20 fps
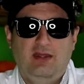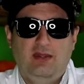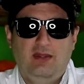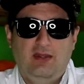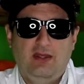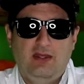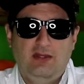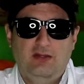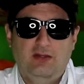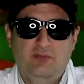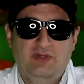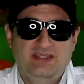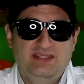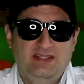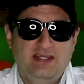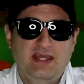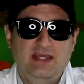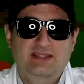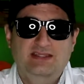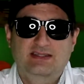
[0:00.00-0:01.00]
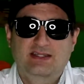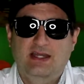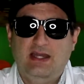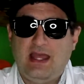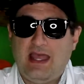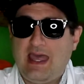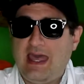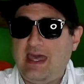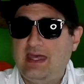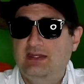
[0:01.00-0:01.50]
and the mistakes that it
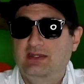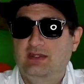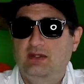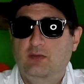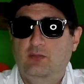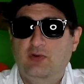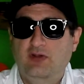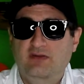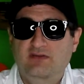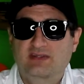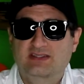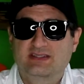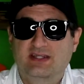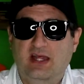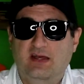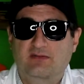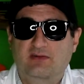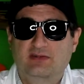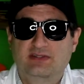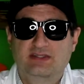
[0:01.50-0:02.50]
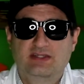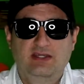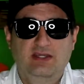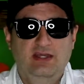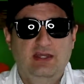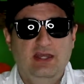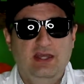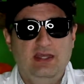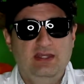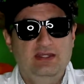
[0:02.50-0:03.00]
had in the previous levels,
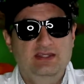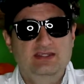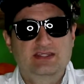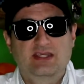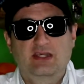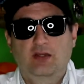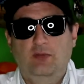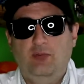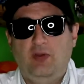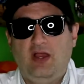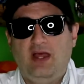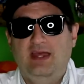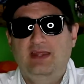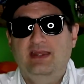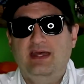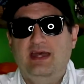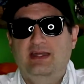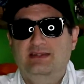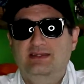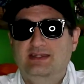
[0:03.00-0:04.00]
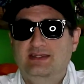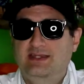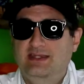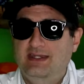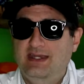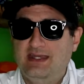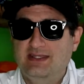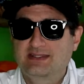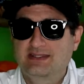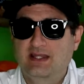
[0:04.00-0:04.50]
and it's going to apply that to the
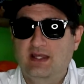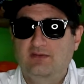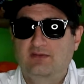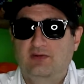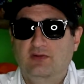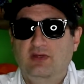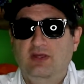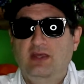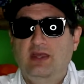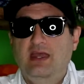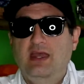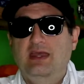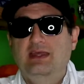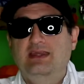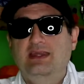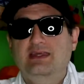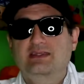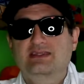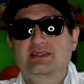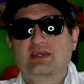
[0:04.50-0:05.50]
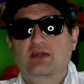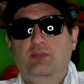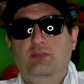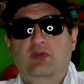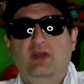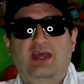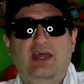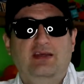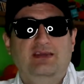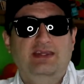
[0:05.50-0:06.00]
next level, and that's going to
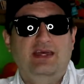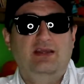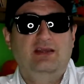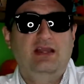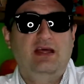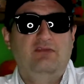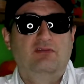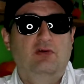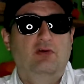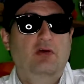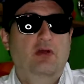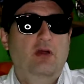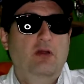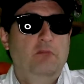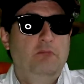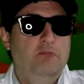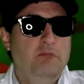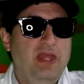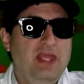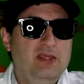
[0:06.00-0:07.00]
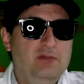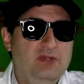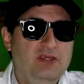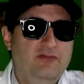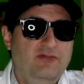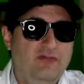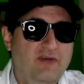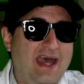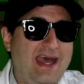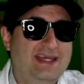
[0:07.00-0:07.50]
play out that level maybe
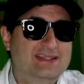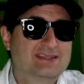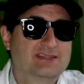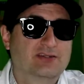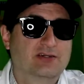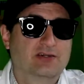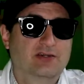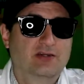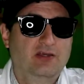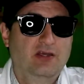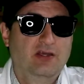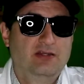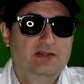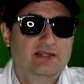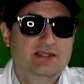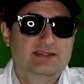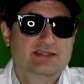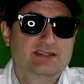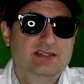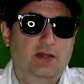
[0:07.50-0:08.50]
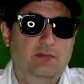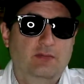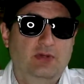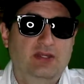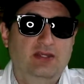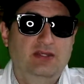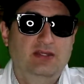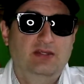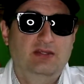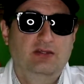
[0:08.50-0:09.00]
faster than
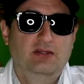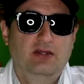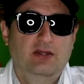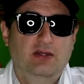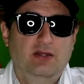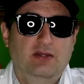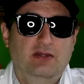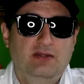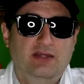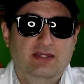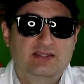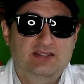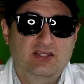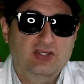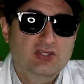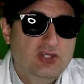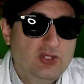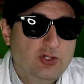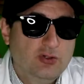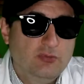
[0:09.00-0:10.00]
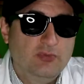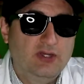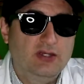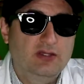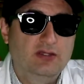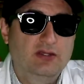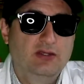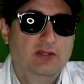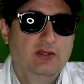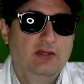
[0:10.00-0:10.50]
somebody that's a
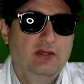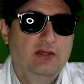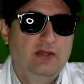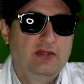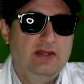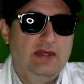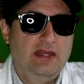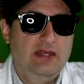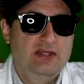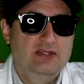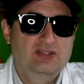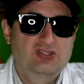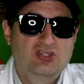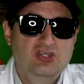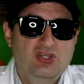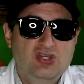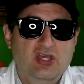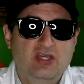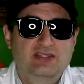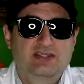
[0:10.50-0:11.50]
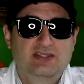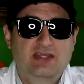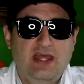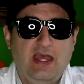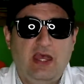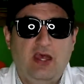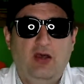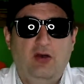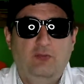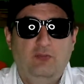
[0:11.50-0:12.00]
human that is just
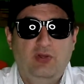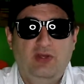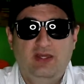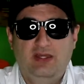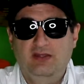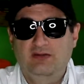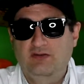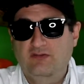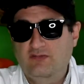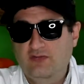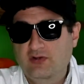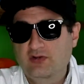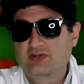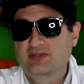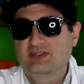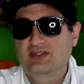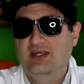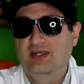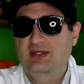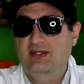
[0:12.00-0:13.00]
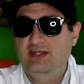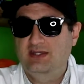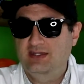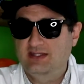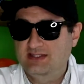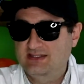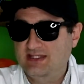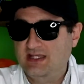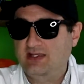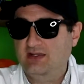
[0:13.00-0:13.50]
now playing the first and then the
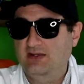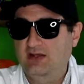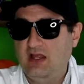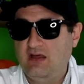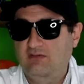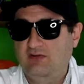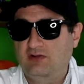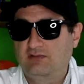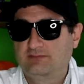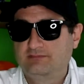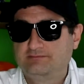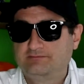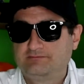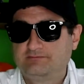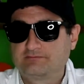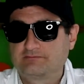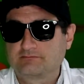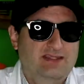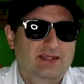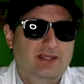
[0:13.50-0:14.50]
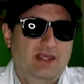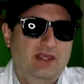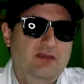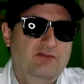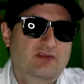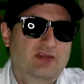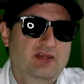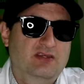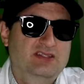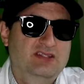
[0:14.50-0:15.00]
second level. And
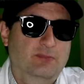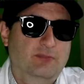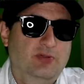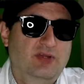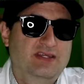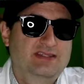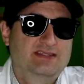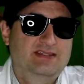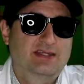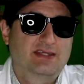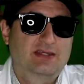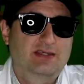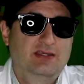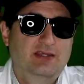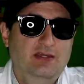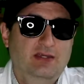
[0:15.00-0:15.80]
even a simplistic